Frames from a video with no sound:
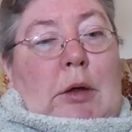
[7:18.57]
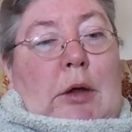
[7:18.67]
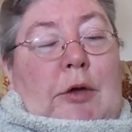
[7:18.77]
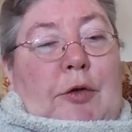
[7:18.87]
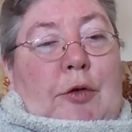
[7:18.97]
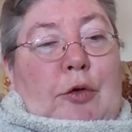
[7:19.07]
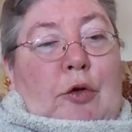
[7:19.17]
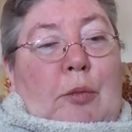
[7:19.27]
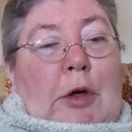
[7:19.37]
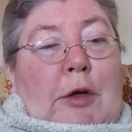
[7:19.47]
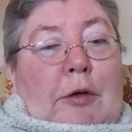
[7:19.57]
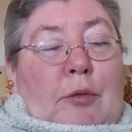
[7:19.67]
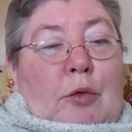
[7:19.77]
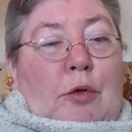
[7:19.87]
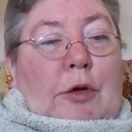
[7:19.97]
as to who might
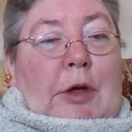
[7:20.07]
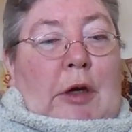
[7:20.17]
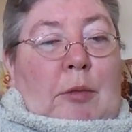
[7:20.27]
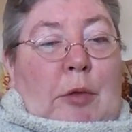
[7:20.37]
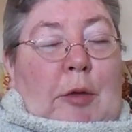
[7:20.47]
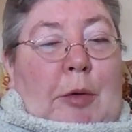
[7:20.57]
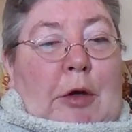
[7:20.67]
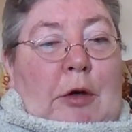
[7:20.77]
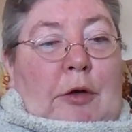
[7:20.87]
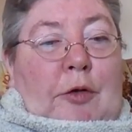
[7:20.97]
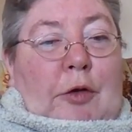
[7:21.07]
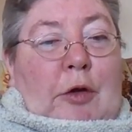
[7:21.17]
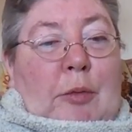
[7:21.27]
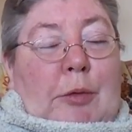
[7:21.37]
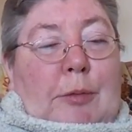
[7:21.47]
have walked down my parents'
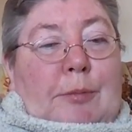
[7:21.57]
slope